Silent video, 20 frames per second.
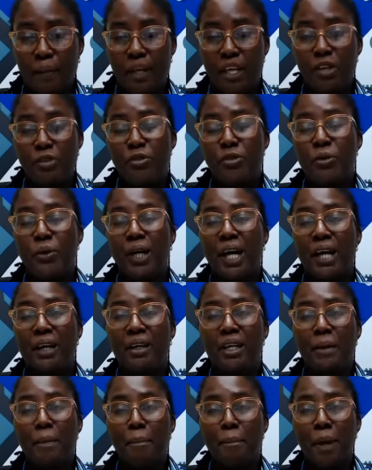if you
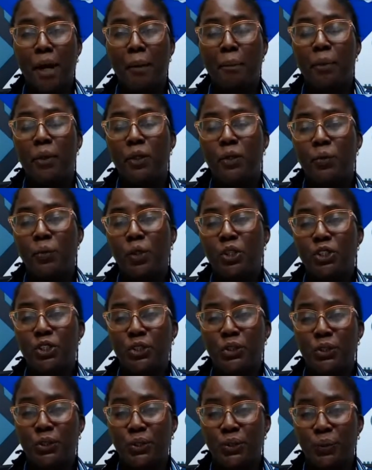cannot map out what
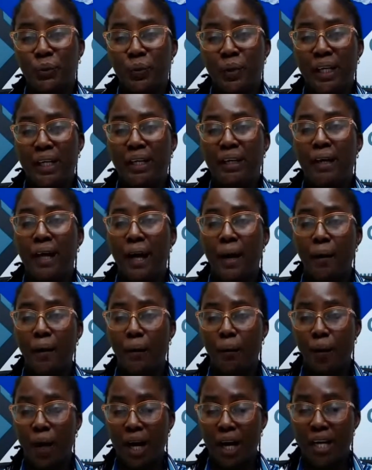you're doing
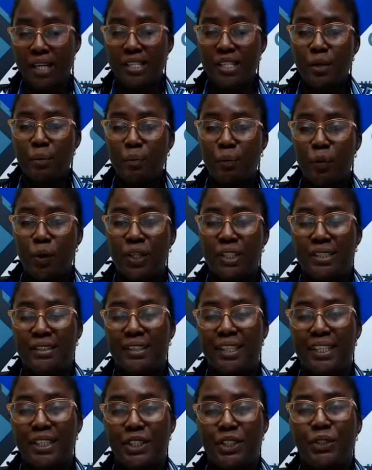as a
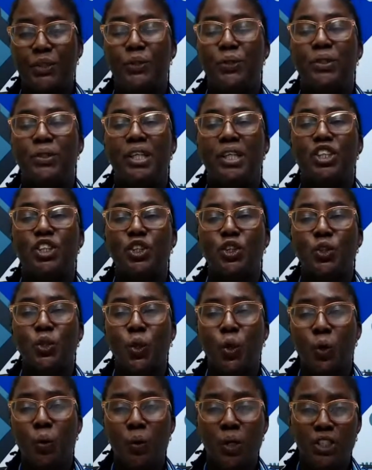process, you do not
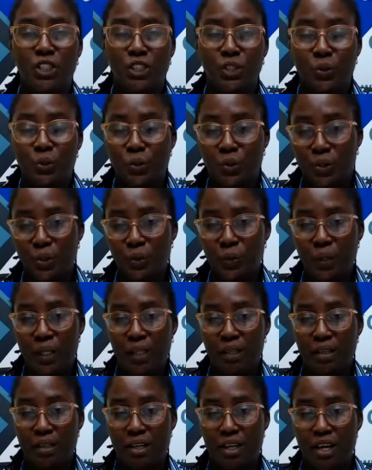know what you're
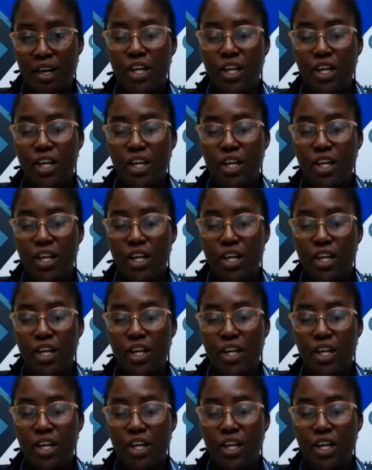doing.